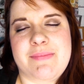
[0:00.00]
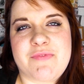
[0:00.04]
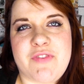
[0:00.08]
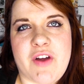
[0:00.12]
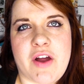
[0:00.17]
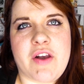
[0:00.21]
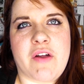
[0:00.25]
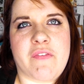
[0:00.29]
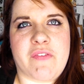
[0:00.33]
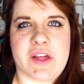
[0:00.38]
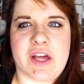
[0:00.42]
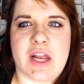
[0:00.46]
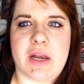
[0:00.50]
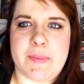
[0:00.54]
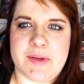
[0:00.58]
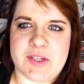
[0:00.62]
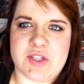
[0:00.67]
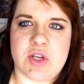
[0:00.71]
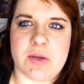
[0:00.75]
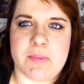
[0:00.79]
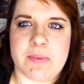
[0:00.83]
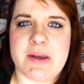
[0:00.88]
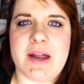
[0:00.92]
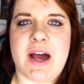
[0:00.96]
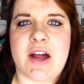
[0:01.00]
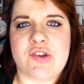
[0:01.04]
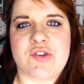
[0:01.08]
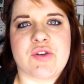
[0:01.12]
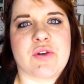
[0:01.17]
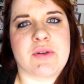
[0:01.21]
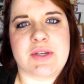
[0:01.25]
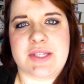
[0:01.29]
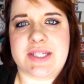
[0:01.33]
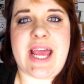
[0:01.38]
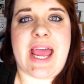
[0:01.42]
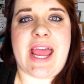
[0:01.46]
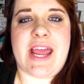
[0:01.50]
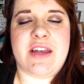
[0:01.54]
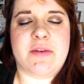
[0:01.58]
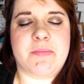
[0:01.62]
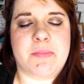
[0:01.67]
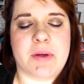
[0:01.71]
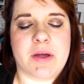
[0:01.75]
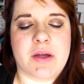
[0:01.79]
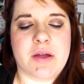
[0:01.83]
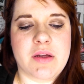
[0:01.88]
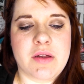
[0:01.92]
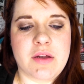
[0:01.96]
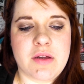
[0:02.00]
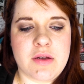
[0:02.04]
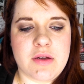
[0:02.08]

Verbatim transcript: fair enough they're gonna be supernatural or dead, but